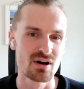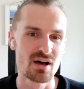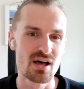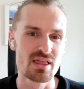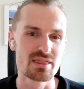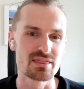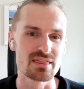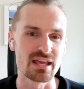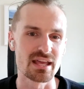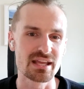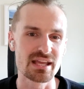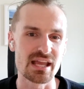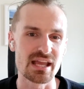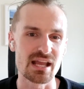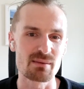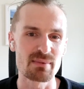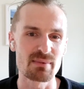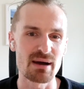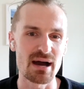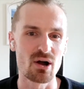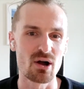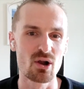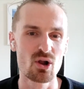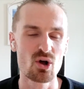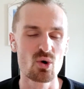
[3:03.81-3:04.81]
thinking
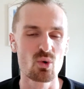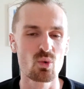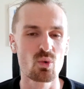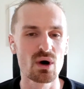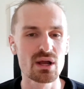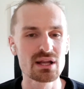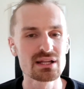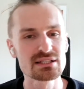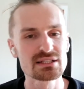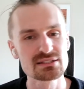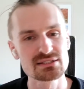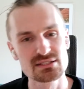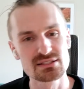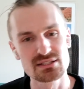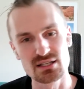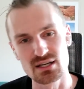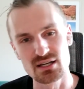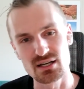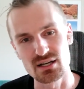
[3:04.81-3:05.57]
about what is the